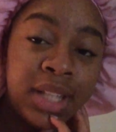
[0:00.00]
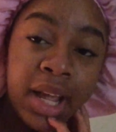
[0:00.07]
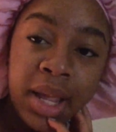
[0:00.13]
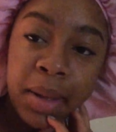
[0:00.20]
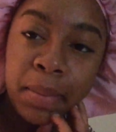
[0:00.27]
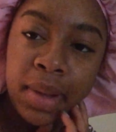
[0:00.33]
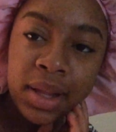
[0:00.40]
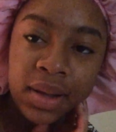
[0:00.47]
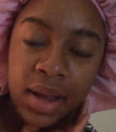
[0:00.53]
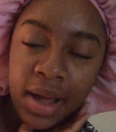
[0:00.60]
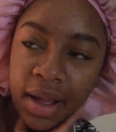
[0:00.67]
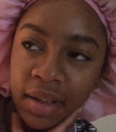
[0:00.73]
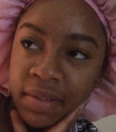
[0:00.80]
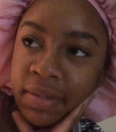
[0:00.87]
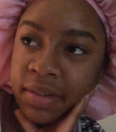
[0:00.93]
day in my
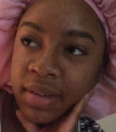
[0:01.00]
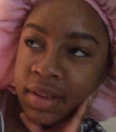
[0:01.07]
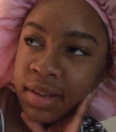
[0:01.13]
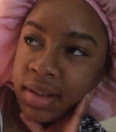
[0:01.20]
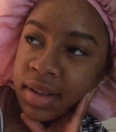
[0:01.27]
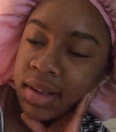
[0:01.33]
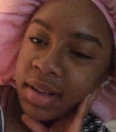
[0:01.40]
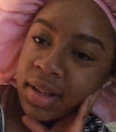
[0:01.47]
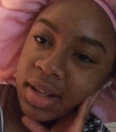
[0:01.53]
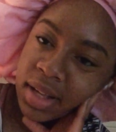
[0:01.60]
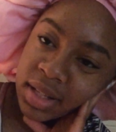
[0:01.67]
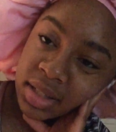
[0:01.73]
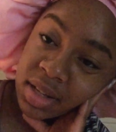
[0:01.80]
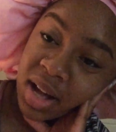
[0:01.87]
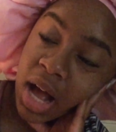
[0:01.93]
life as a